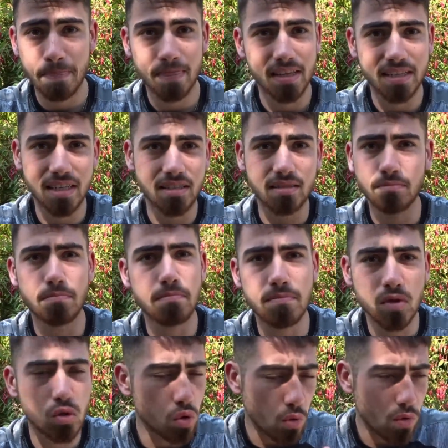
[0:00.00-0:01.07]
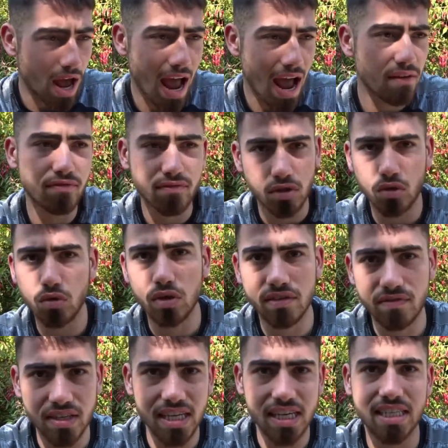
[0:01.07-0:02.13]
this doesn't you don't have to do this
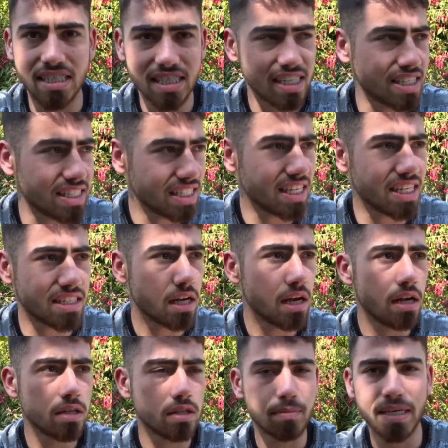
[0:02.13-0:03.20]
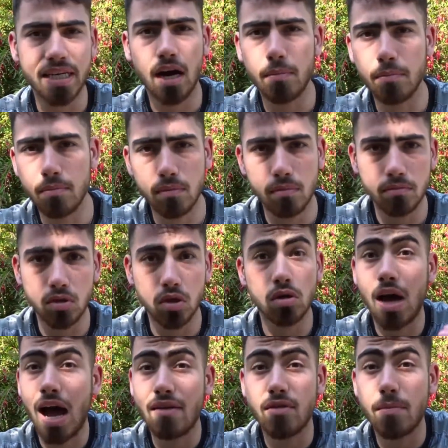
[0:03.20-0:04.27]
for years and years and years to become to
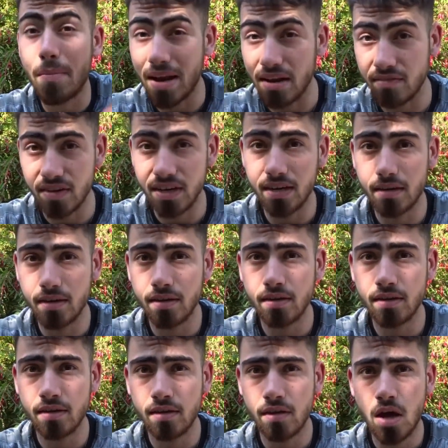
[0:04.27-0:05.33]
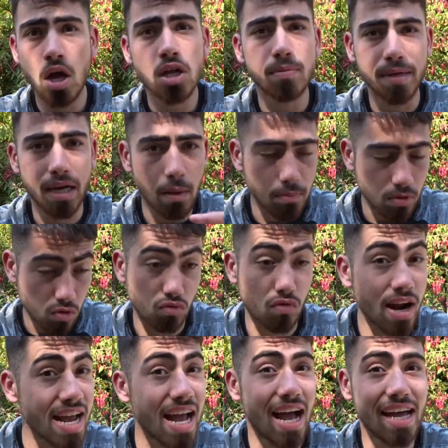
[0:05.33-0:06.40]
have a benefit to become
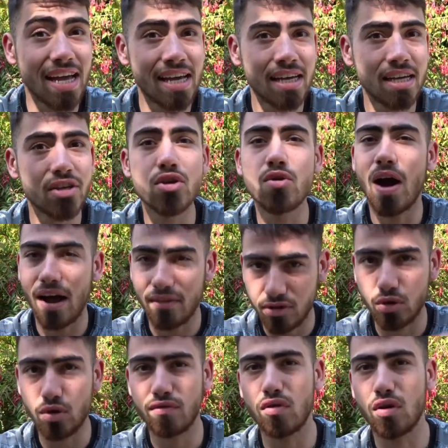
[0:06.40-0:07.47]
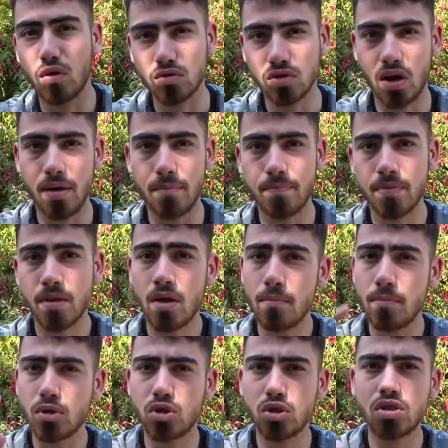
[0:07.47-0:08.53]
great at it you have to do it for a long time
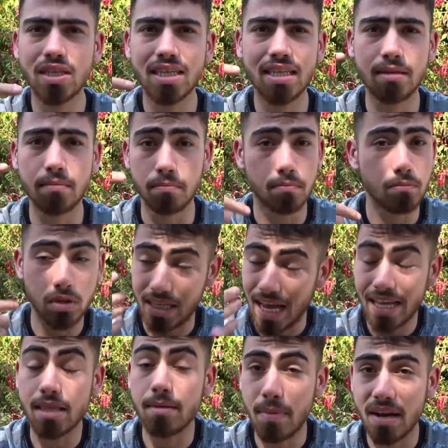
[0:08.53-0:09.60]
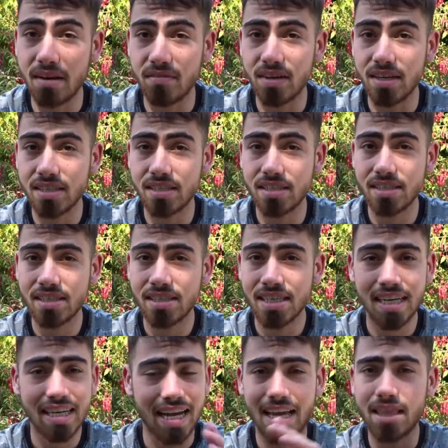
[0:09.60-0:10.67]
but just to gain the benefits,
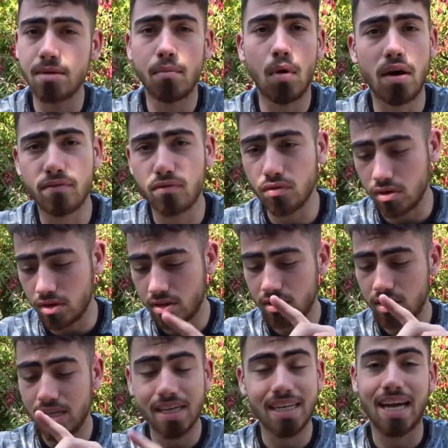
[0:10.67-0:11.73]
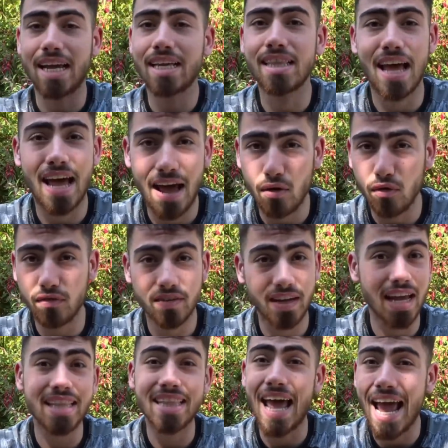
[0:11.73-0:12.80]
gain the mindfulness, gain the health,
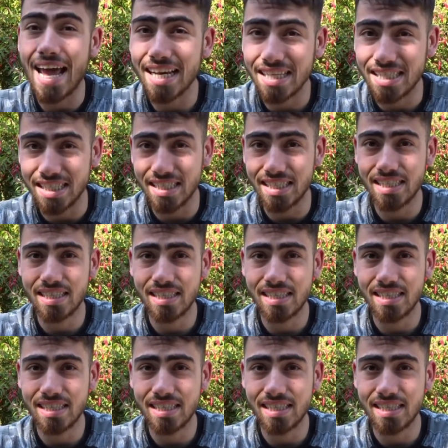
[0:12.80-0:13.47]
gain the energy.